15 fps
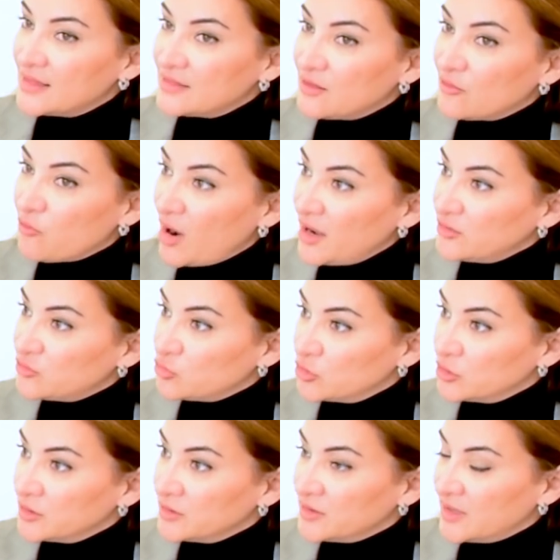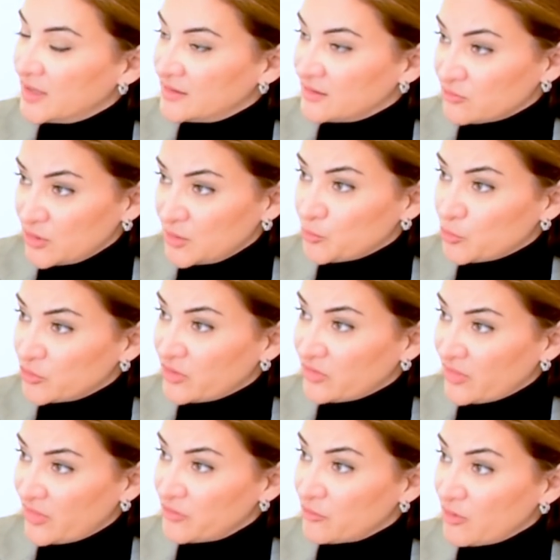the writer, and it's very
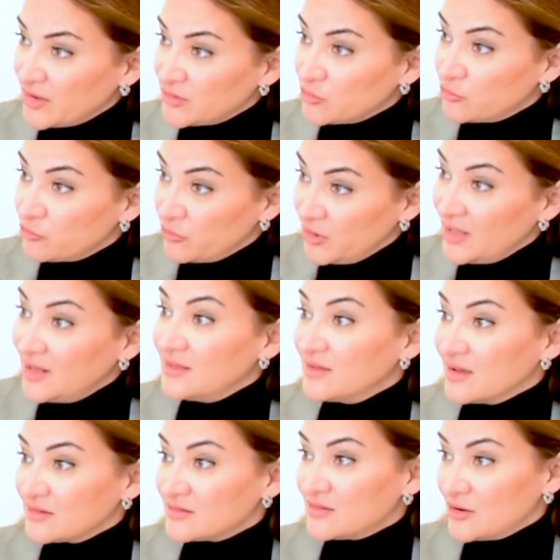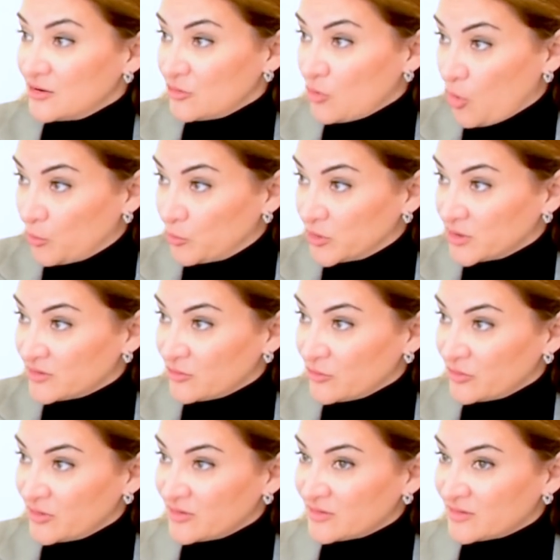important that the writer really does their homework. So
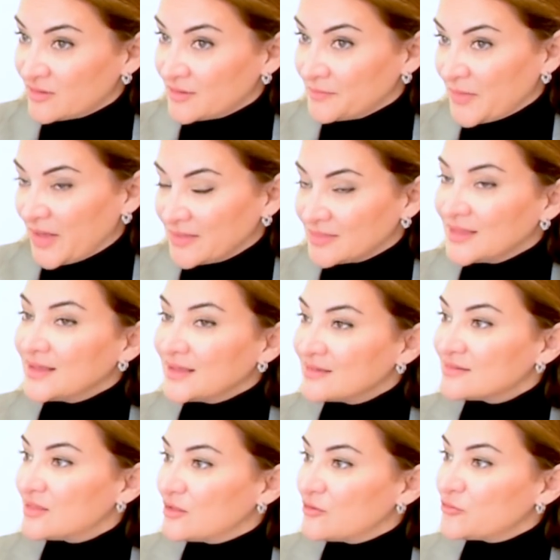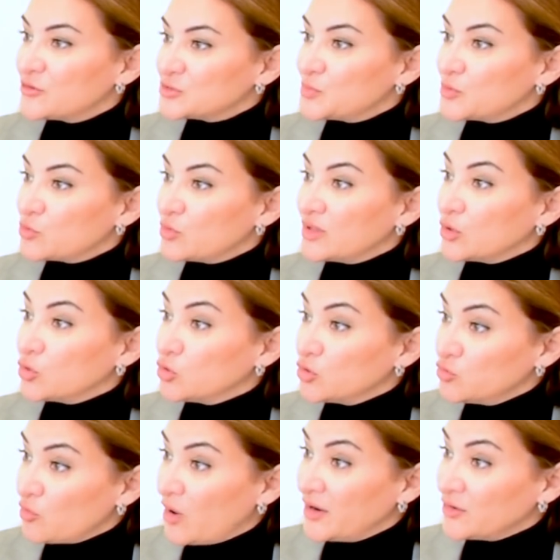this, I think, is the difference between a
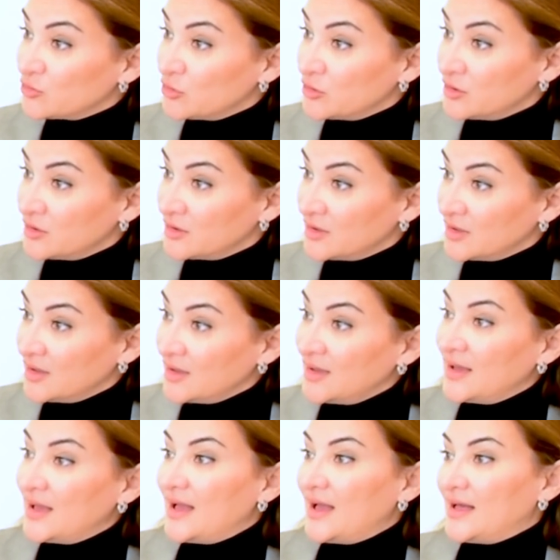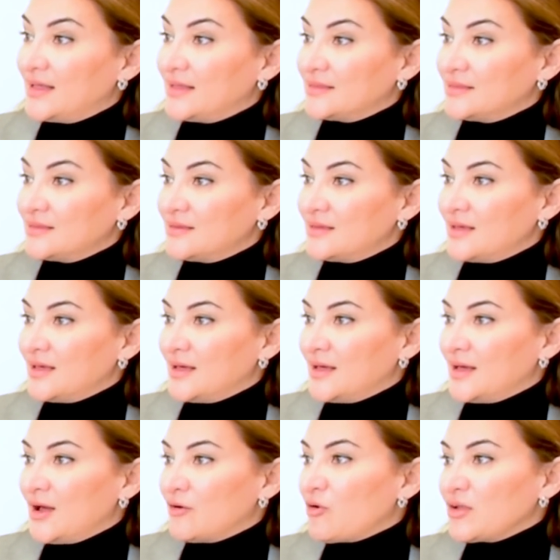good writer mm. and
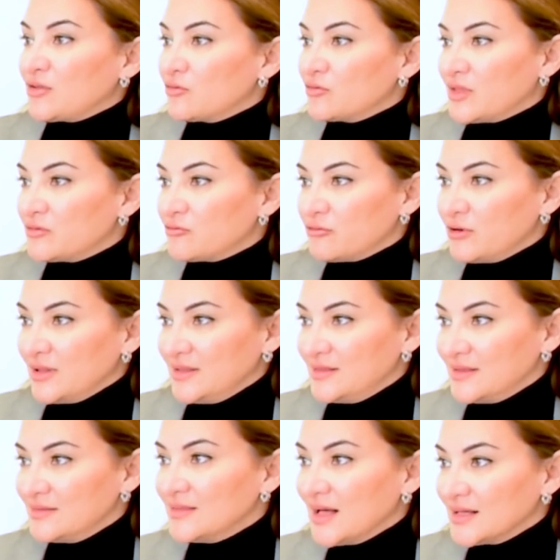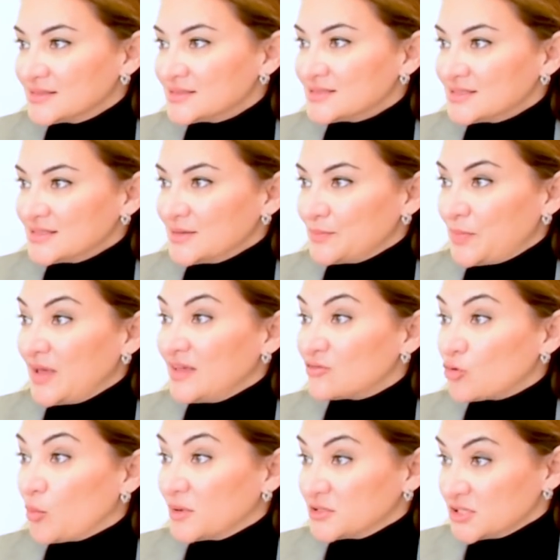uh, a writer that really did not pay
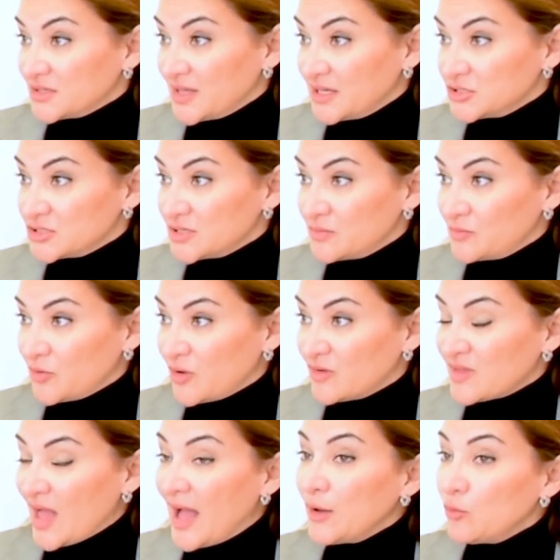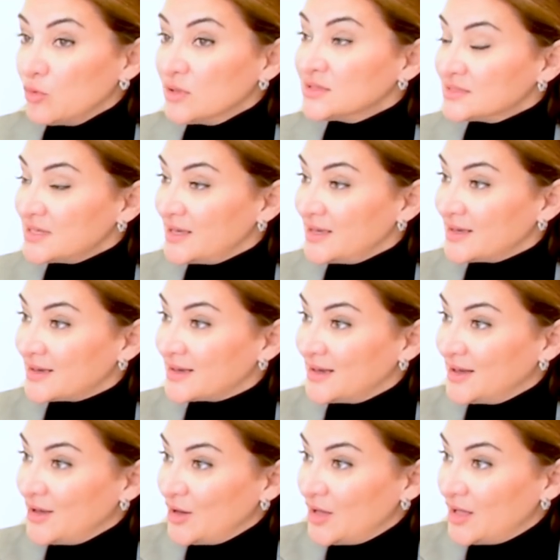so much attention. Because I will take
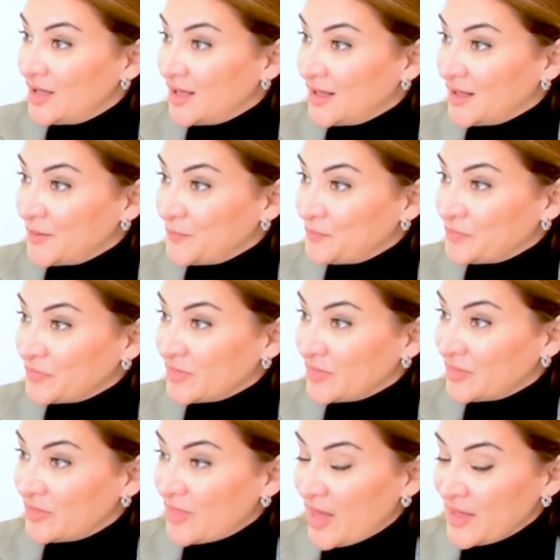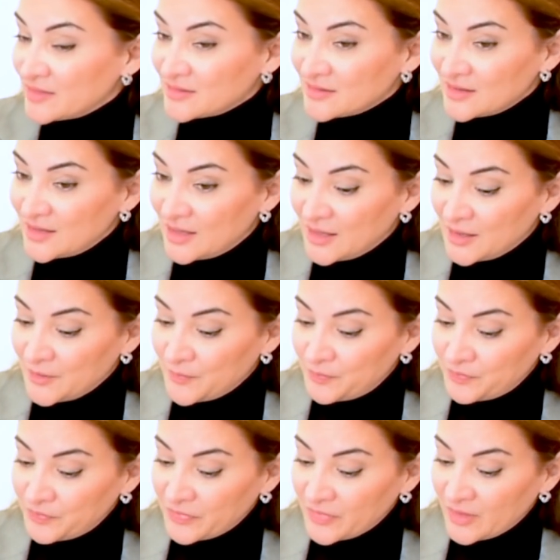um, that,
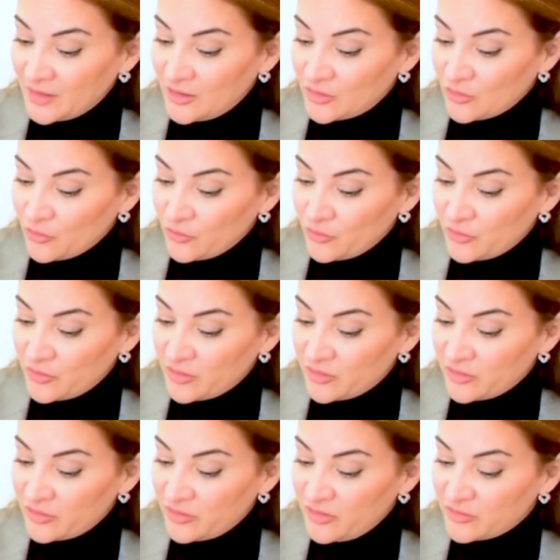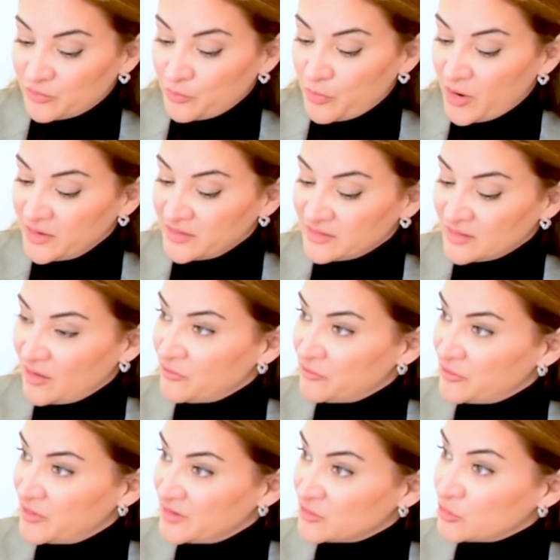um, you know, these parts
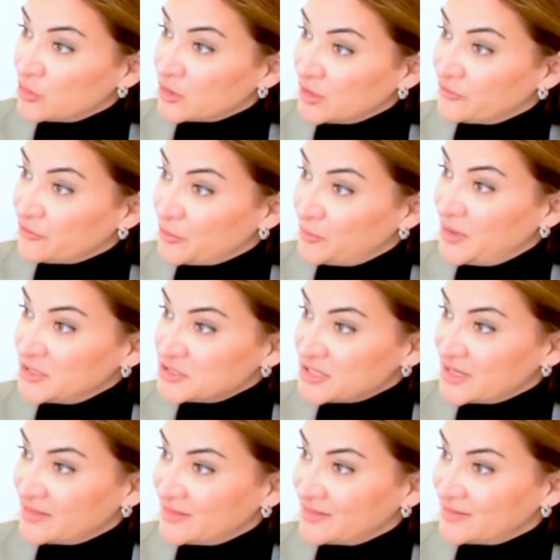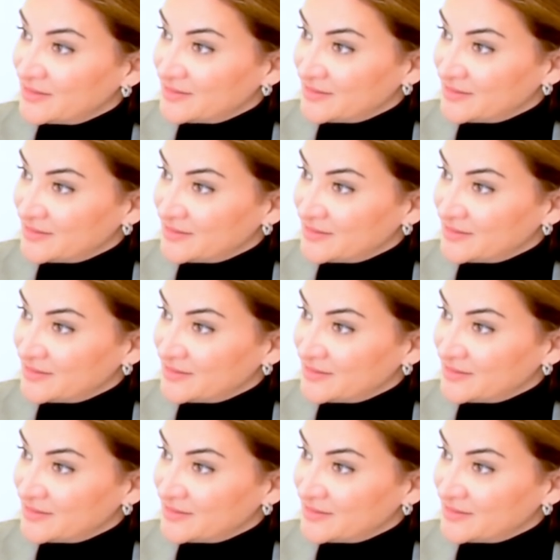of historical information